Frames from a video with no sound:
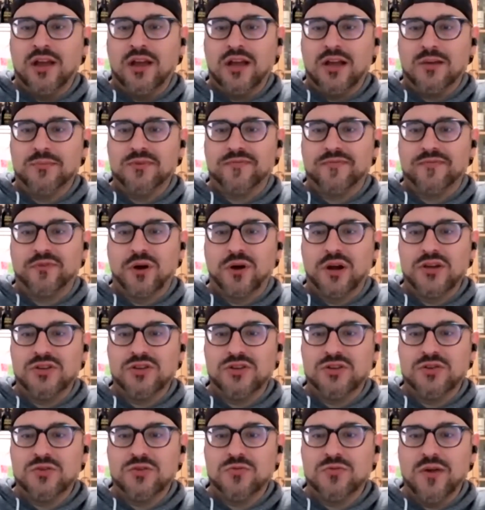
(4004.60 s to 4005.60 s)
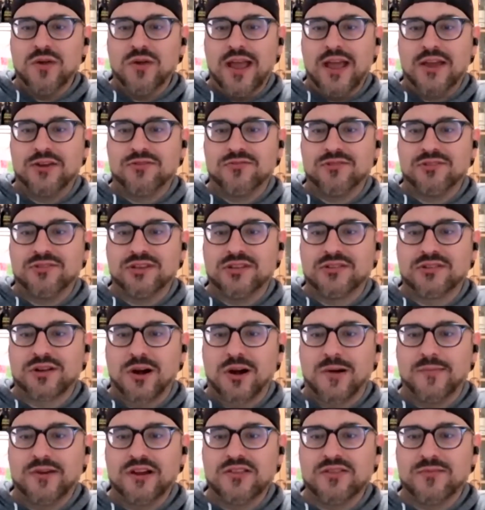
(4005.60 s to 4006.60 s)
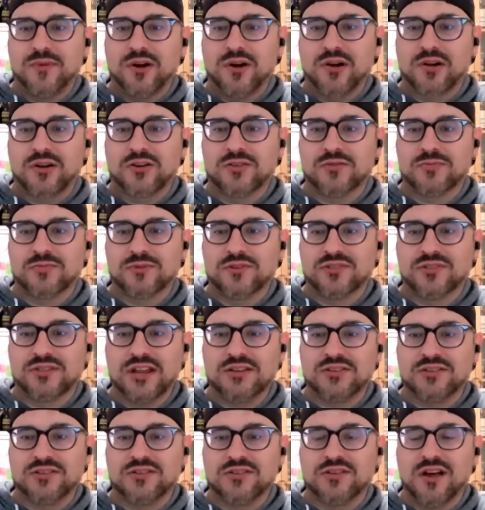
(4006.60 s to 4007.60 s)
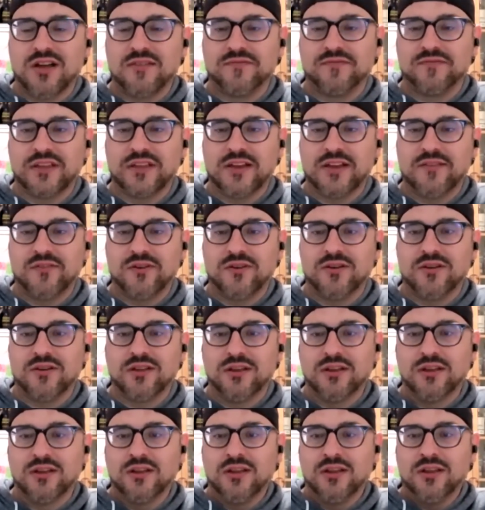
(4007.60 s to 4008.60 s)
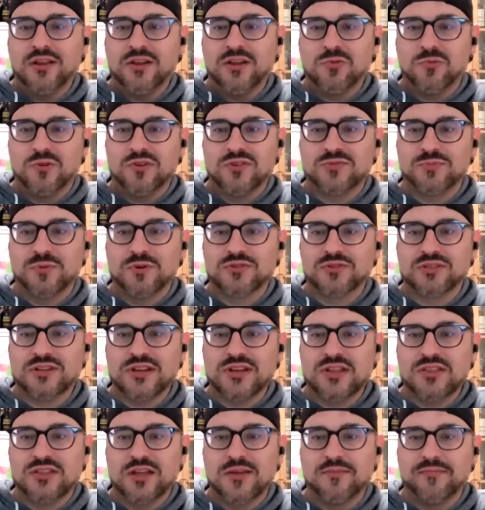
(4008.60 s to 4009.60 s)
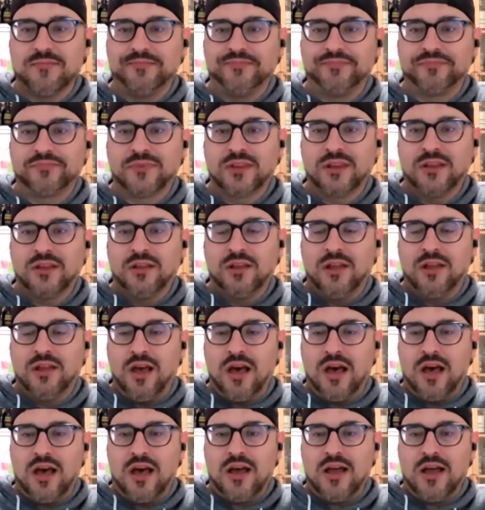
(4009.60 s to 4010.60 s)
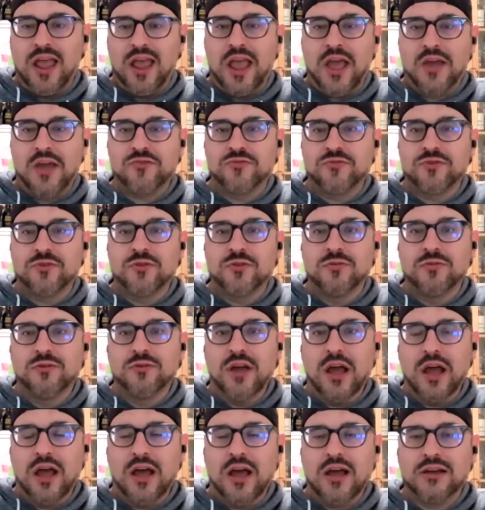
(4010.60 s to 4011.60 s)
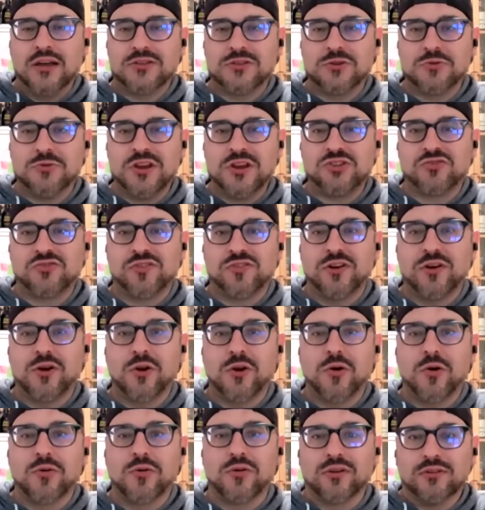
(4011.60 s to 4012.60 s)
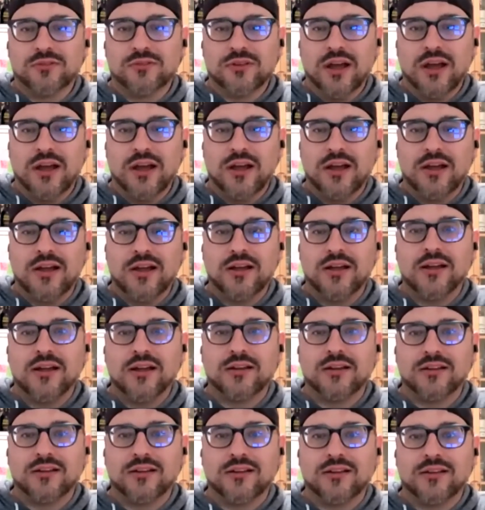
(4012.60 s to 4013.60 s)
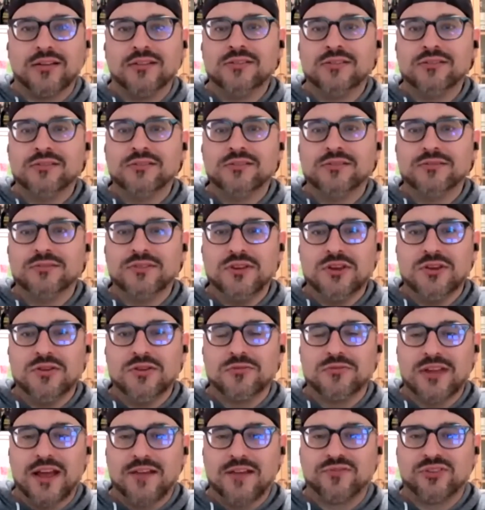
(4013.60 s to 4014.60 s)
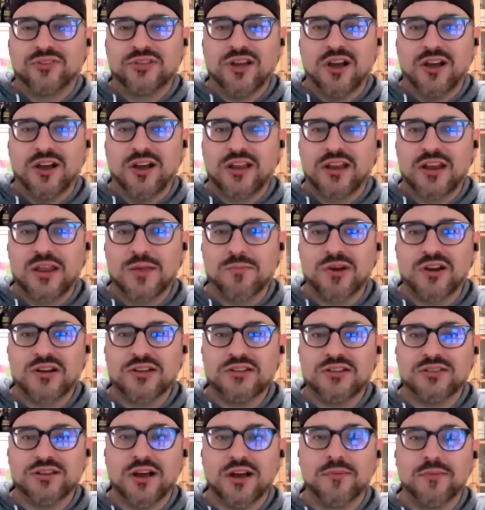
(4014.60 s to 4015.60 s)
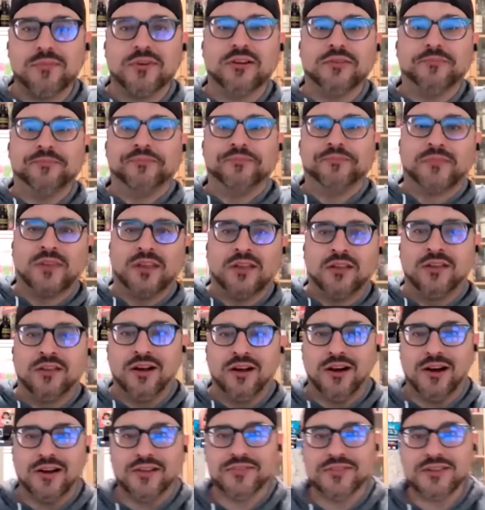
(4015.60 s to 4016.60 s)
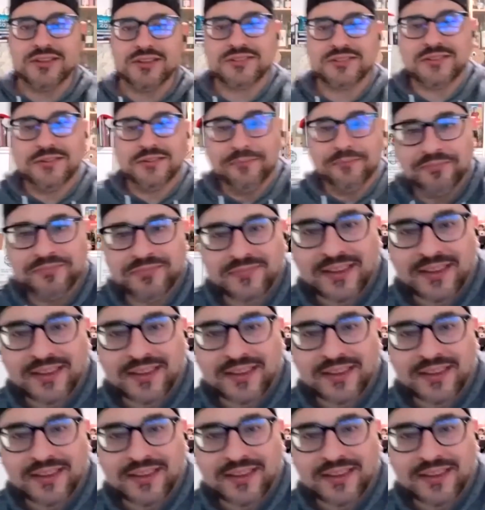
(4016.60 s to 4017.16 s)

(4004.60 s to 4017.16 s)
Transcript: Uh, before I do, Andrew says, Harmony, the markers were scented, not flavored. You weren't okay. supposed to eat them. Uh, Andrew, uh, to each mm-hmm. their own. Uh, you don't have to yuck anybody's yum on this.